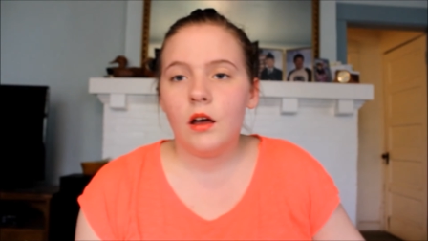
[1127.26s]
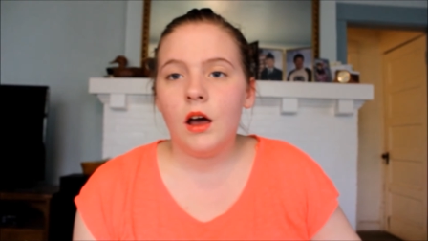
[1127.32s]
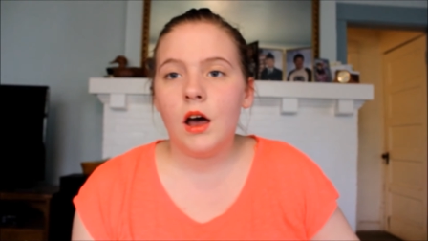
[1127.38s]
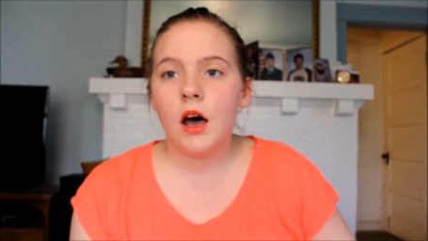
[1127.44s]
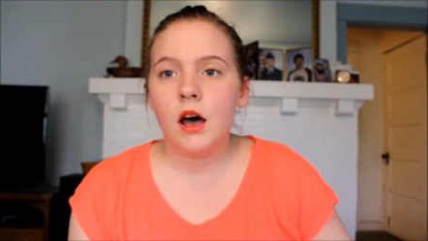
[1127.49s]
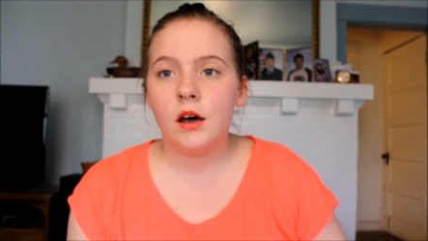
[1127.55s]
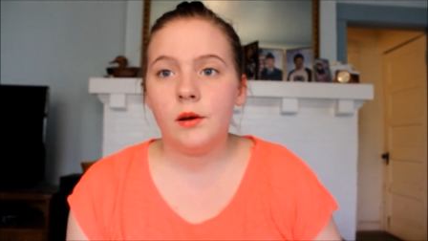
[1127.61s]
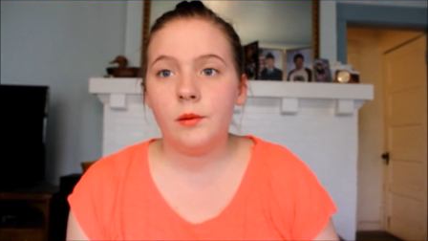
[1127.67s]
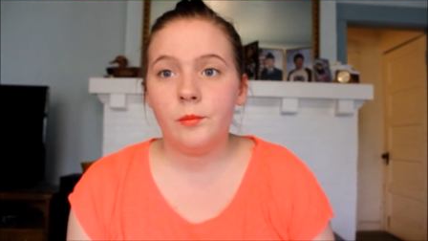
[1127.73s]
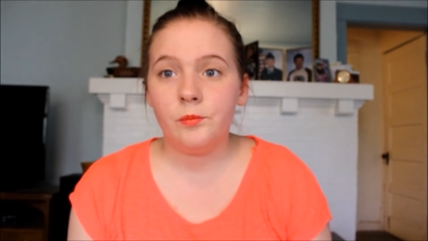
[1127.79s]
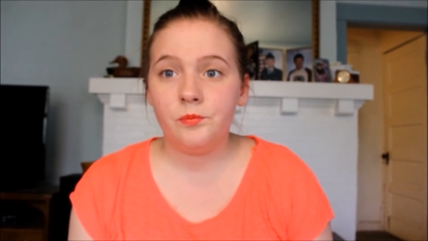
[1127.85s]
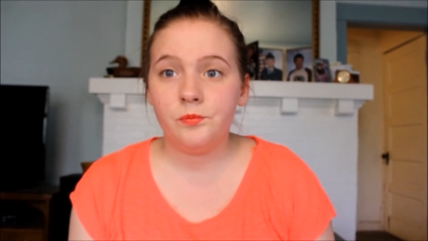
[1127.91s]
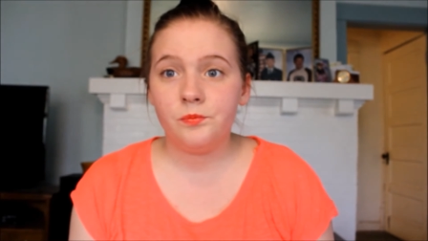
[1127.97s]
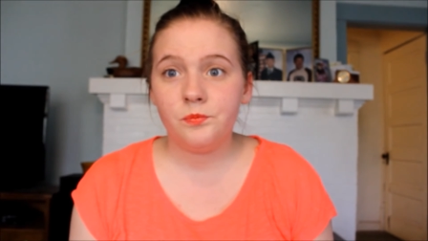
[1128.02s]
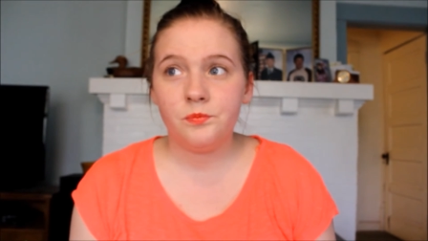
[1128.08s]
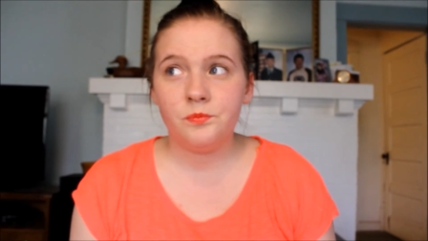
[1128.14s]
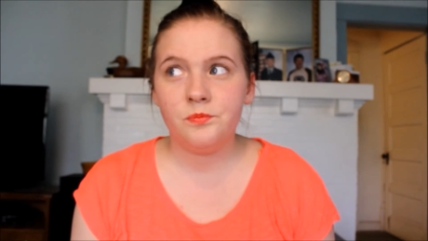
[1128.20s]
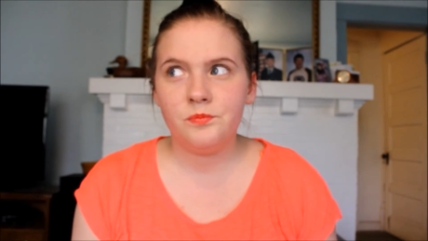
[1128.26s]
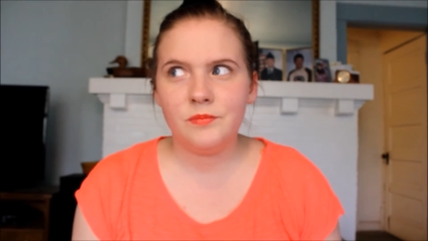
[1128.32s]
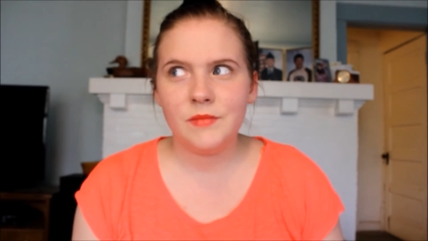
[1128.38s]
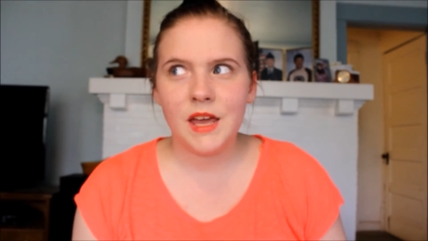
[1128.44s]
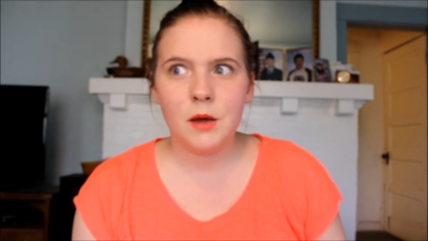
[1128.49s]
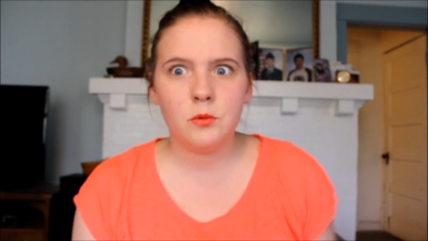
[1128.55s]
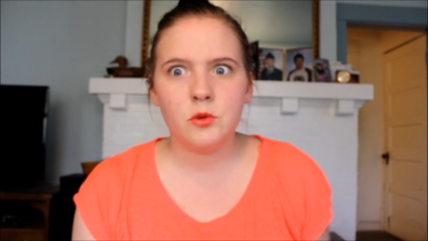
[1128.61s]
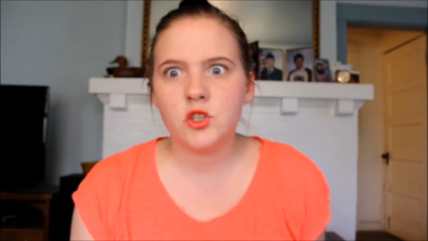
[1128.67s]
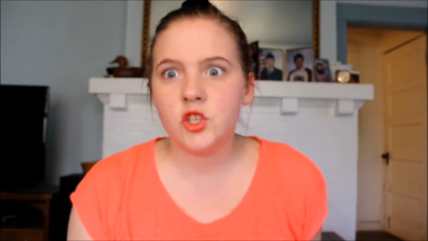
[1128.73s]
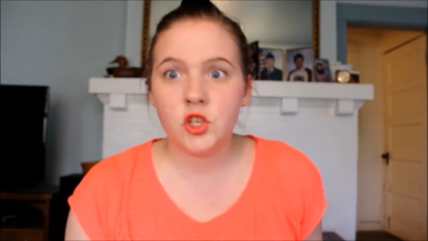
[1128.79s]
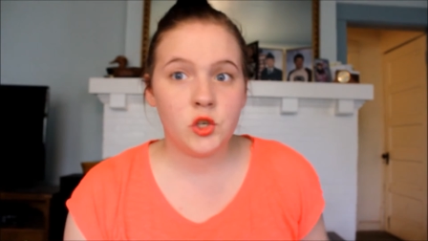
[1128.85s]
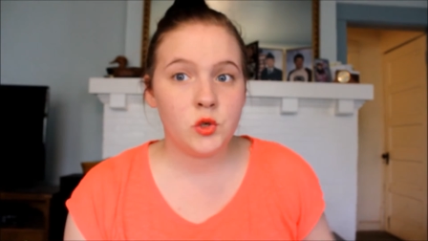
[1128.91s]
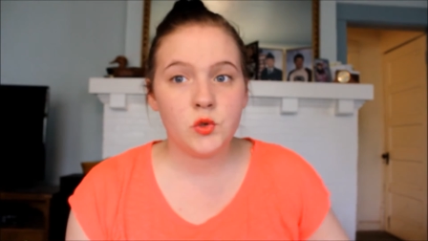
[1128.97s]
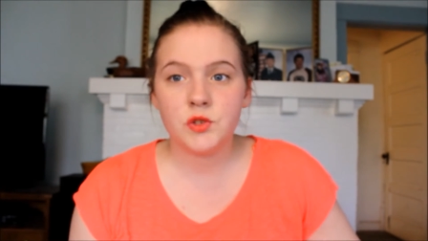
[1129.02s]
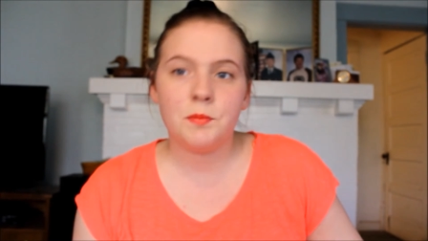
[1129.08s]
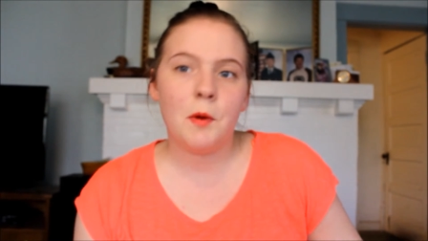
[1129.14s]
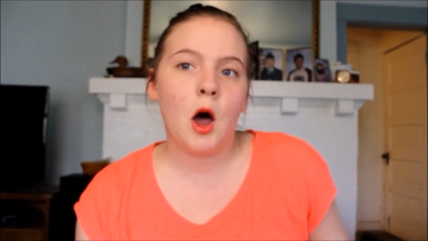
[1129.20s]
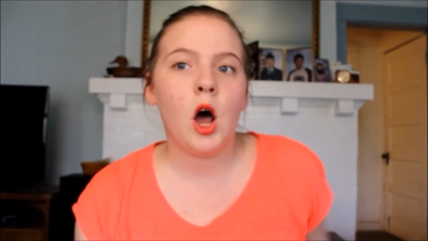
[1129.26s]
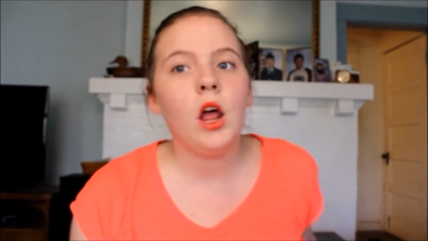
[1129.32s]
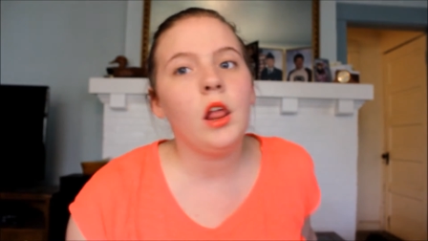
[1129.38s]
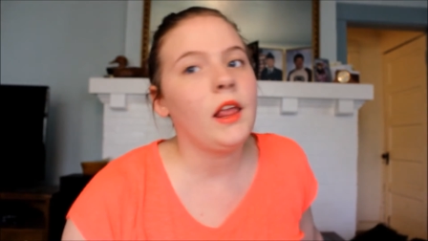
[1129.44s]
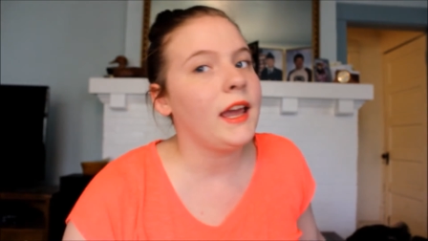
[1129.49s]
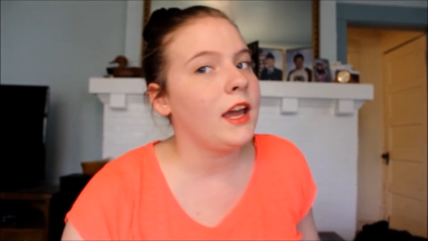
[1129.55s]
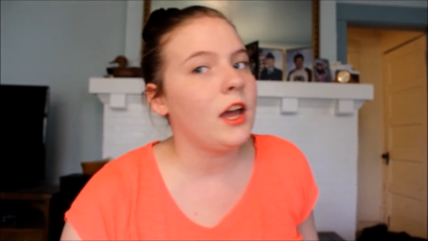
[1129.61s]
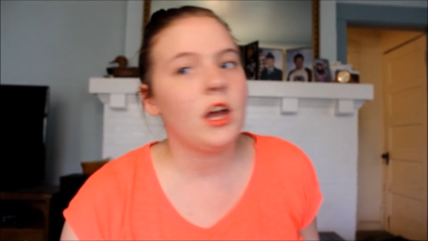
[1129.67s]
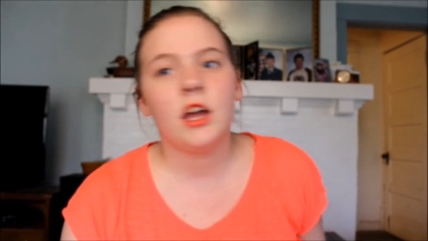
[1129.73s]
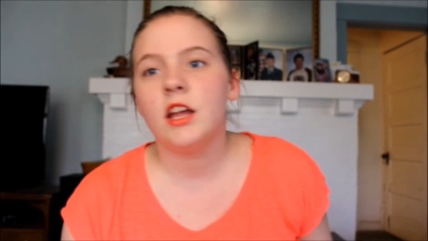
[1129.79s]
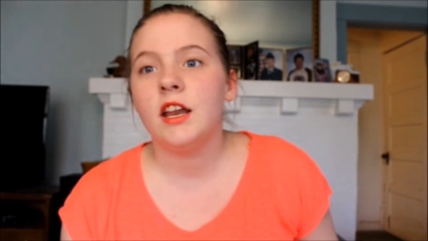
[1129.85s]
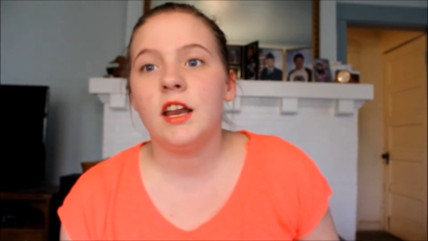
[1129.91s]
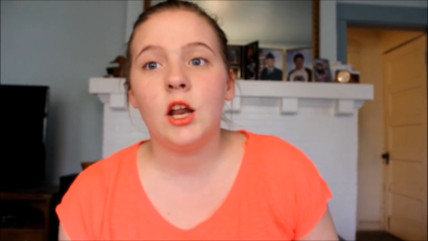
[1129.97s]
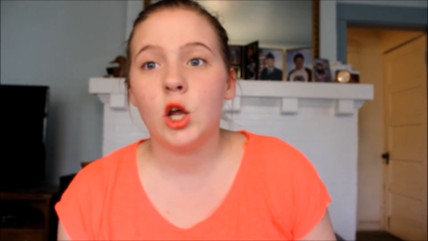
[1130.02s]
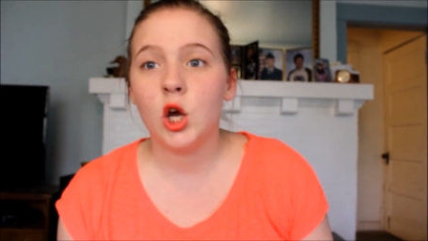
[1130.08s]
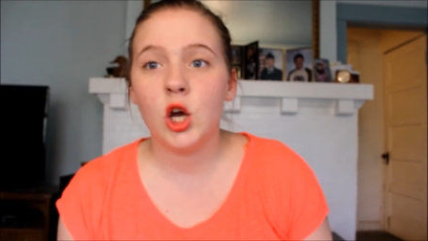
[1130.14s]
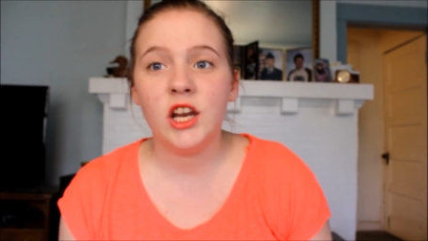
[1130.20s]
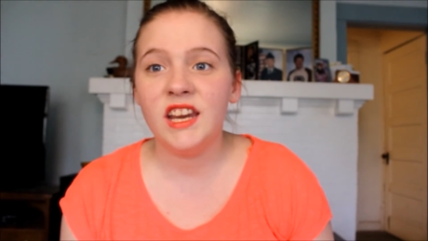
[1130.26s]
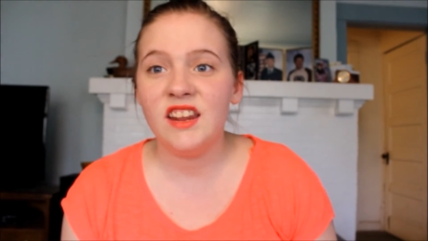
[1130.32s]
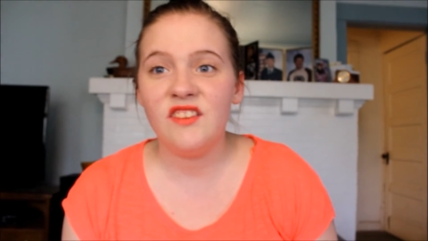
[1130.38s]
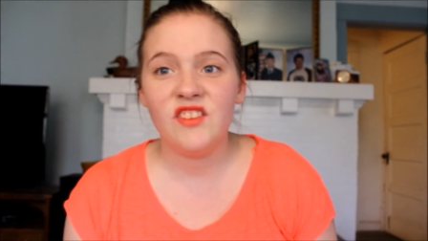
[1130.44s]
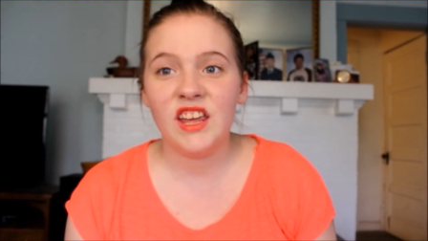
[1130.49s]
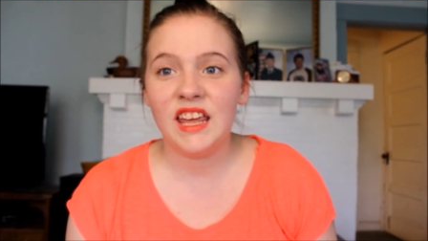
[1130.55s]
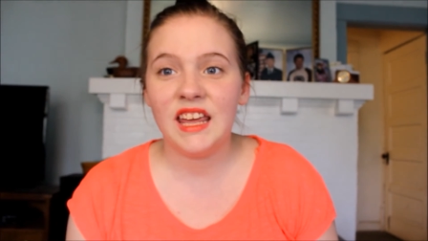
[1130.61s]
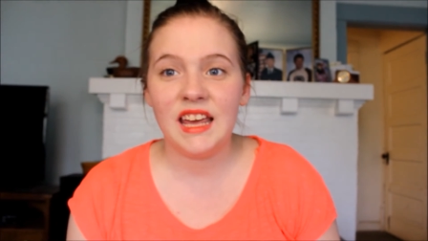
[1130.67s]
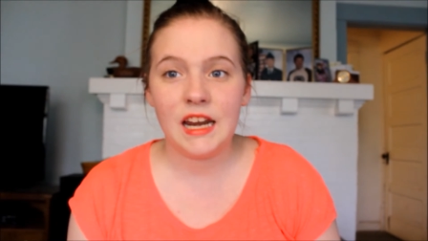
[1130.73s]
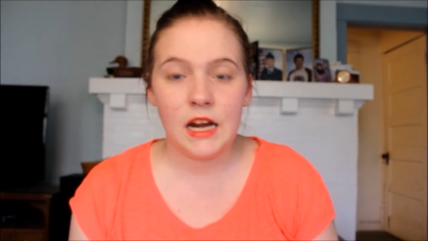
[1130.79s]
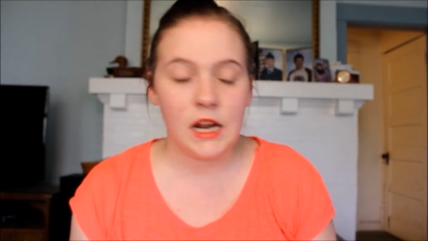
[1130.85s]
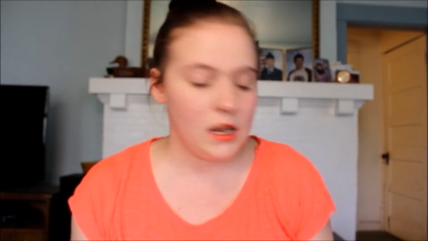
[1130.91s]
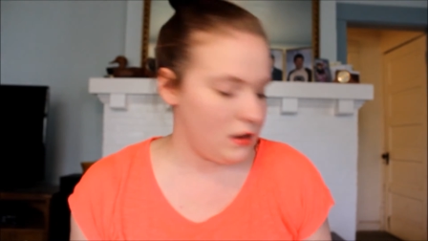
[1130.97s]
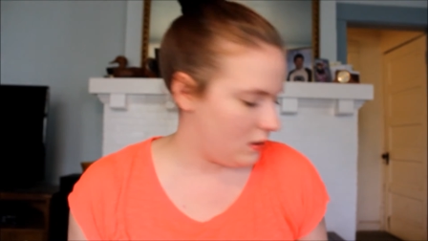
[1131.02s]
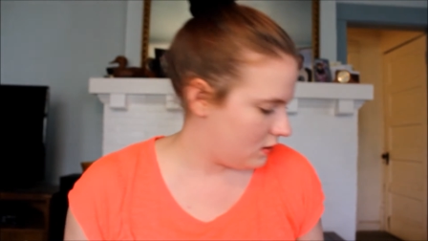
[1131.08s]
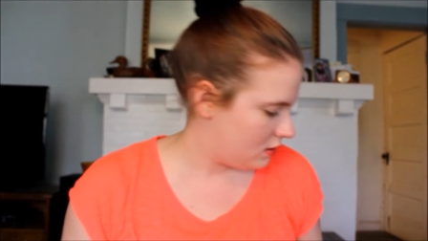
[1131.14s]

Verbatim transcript: um, it was too small. Like I could, couldn't even get it.